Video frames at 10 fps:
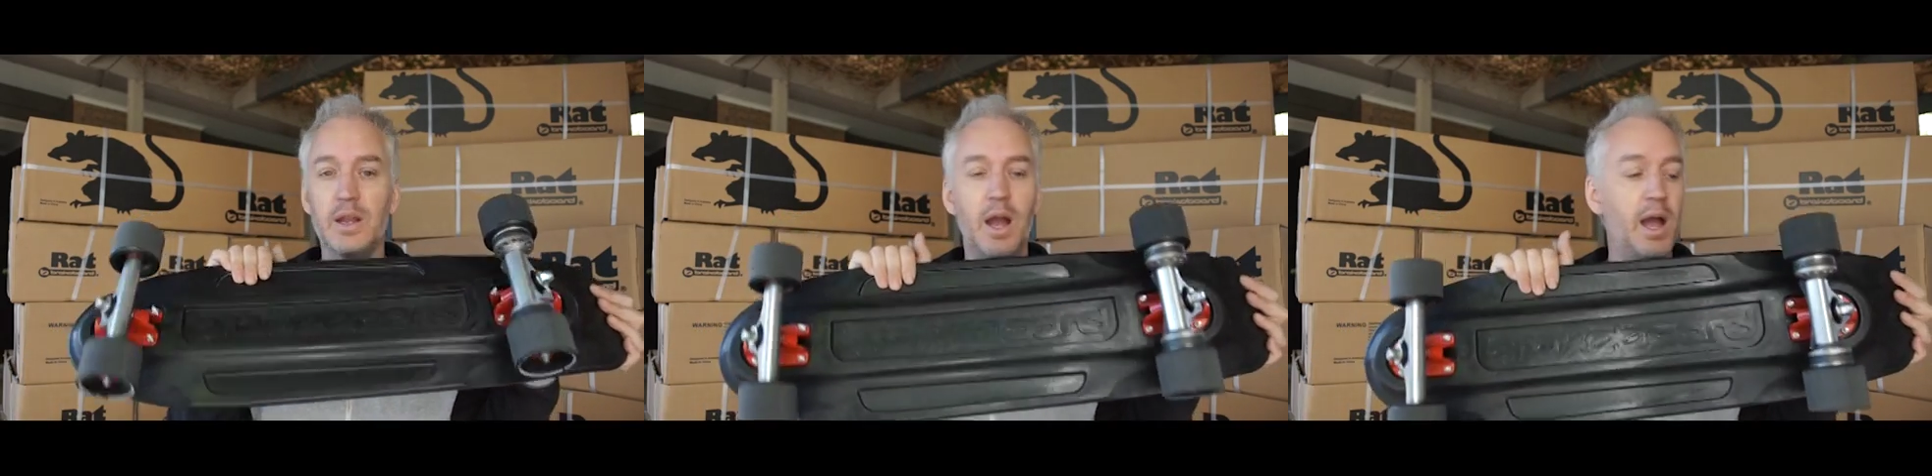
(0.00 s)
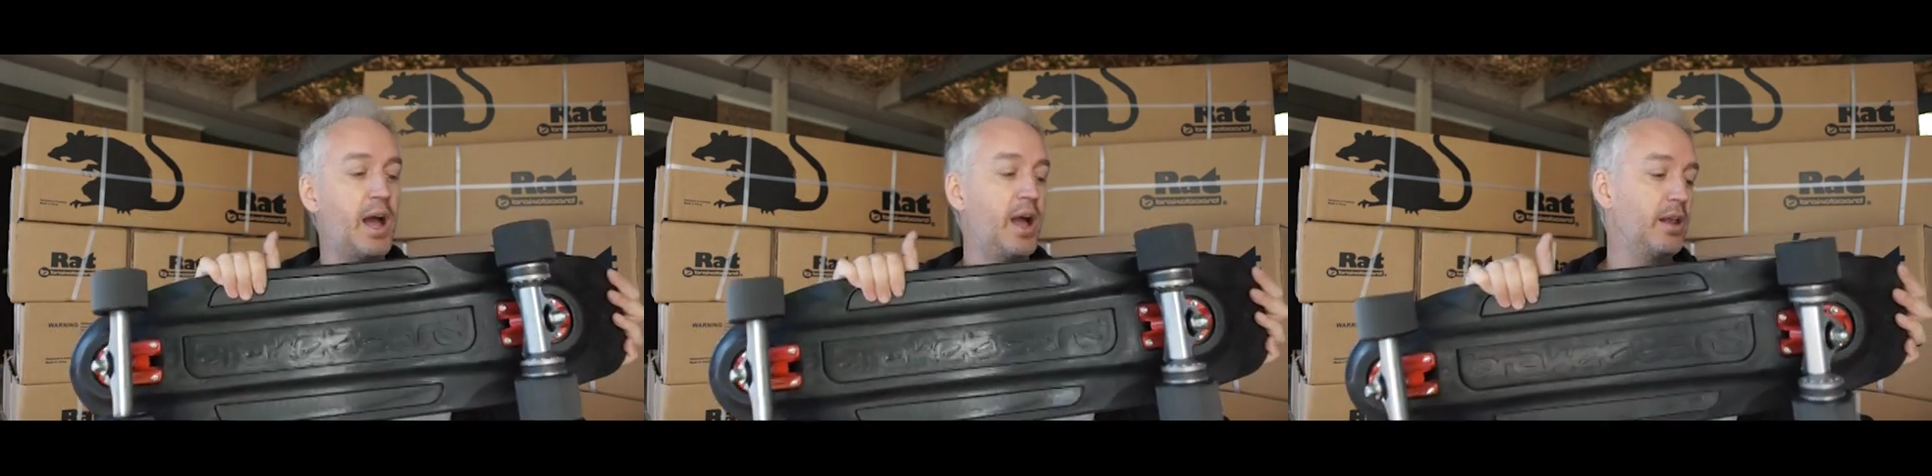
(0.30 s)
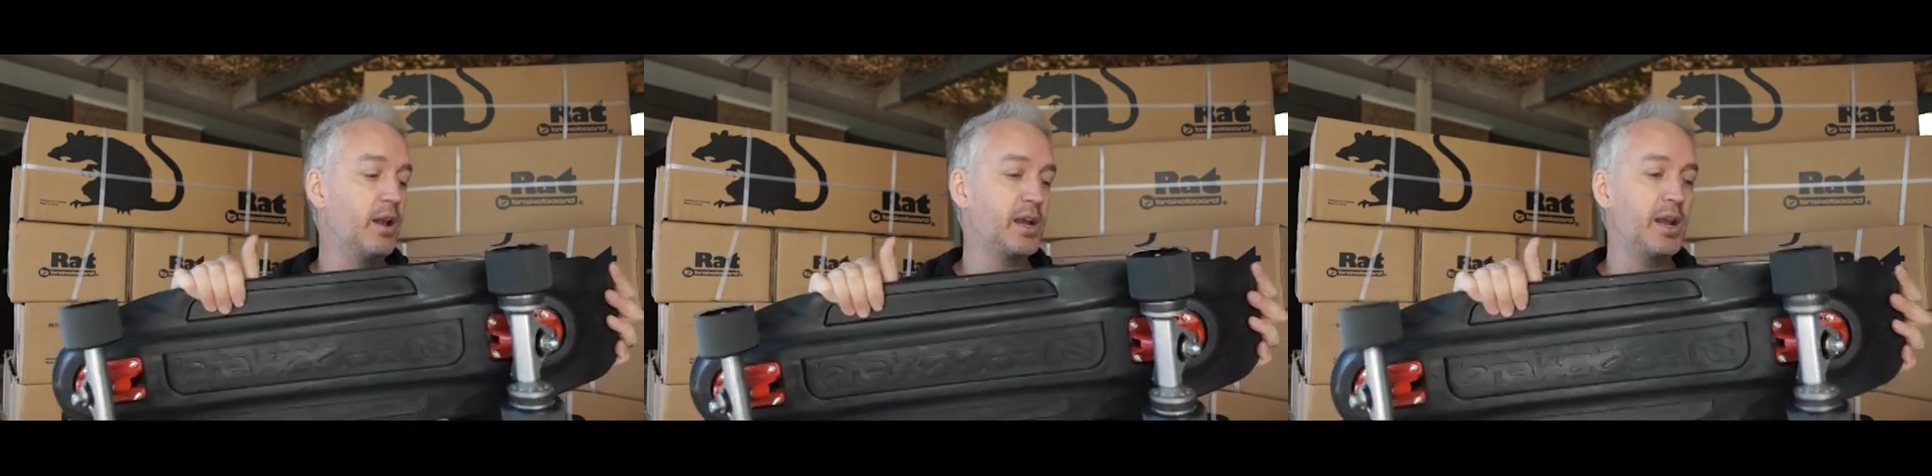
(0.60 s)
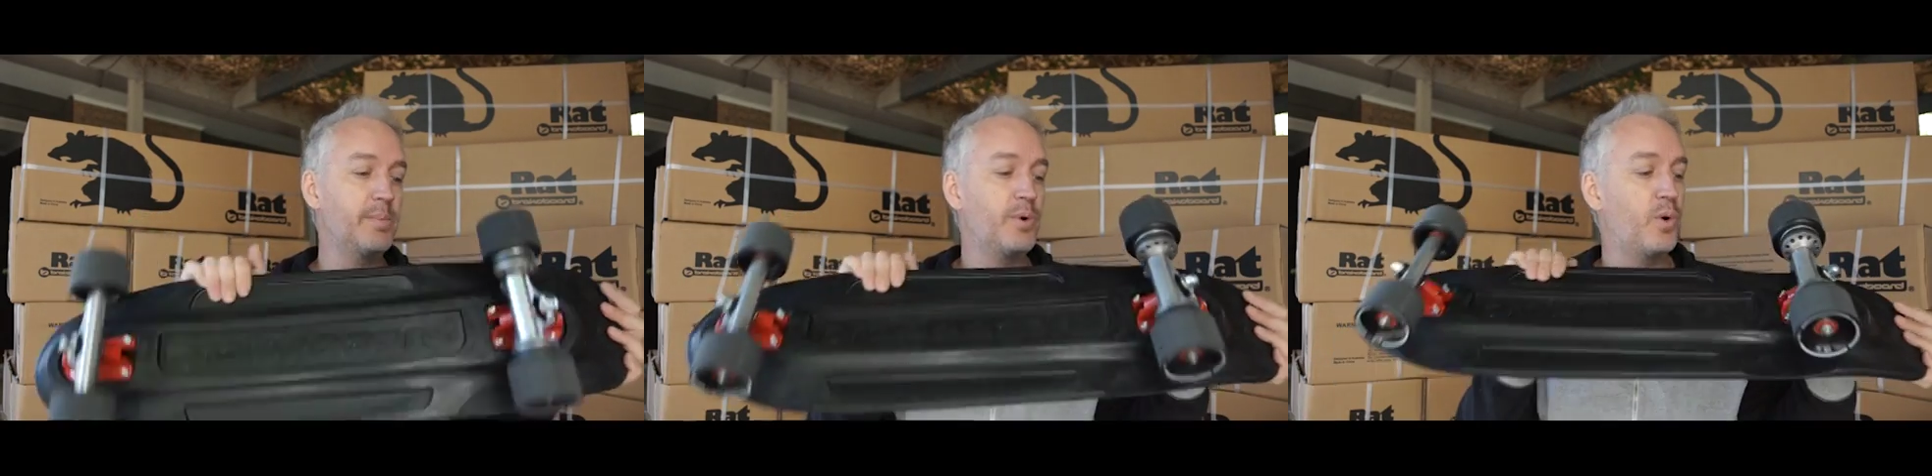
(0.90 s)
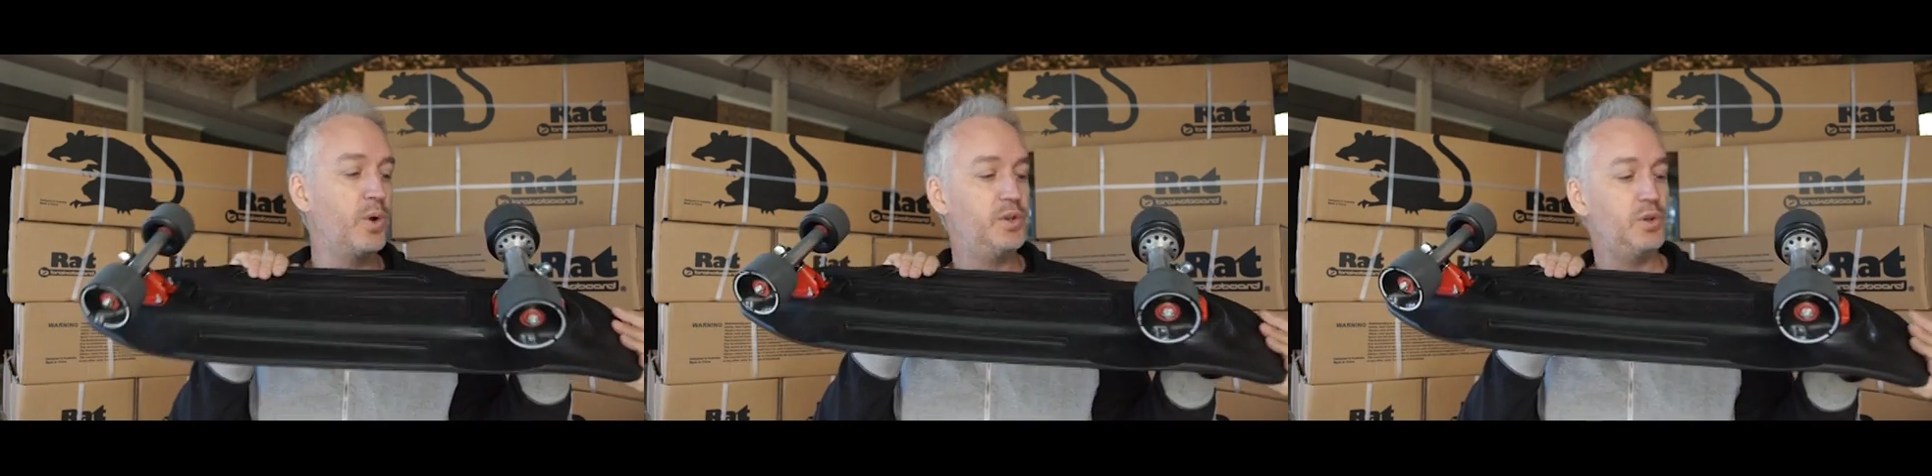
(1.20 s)
like any
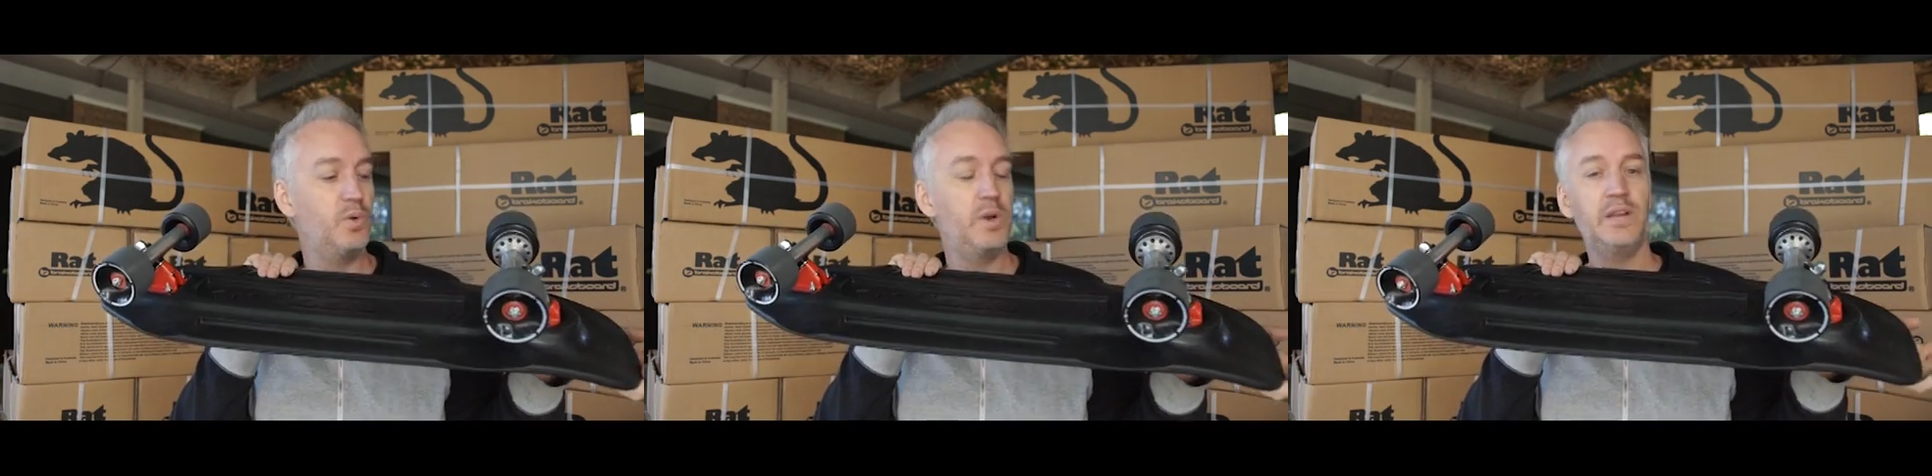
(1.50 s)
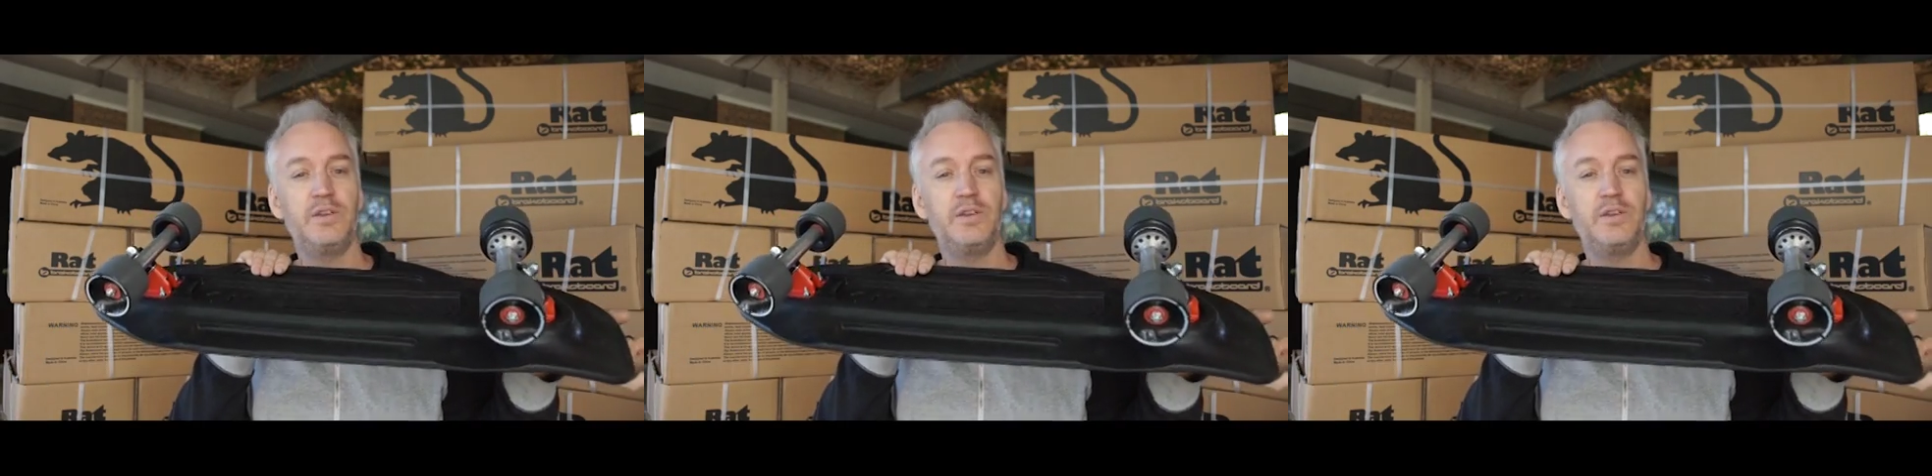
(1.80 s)
board, you'll need